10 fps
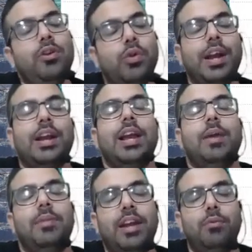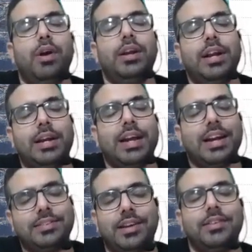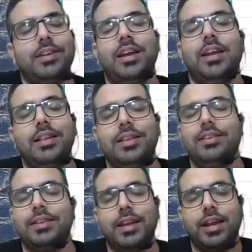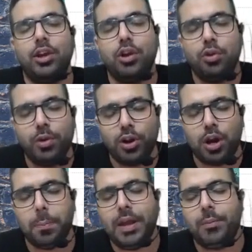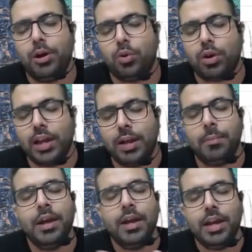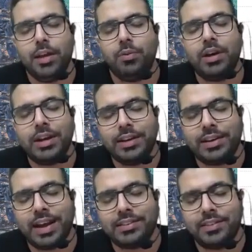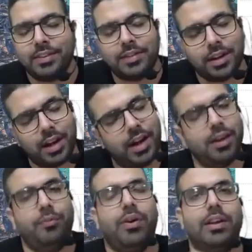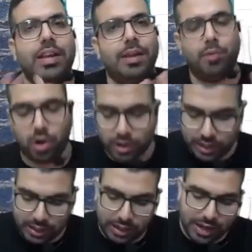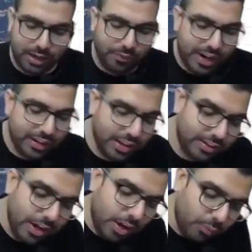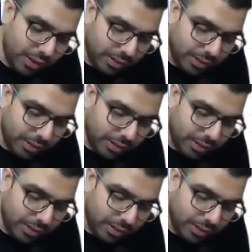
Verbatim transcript: can claim inverted tax structure. In this scenario, you will not be able to claim inverted tax structure ka refund. They have gone ahead and clarified this with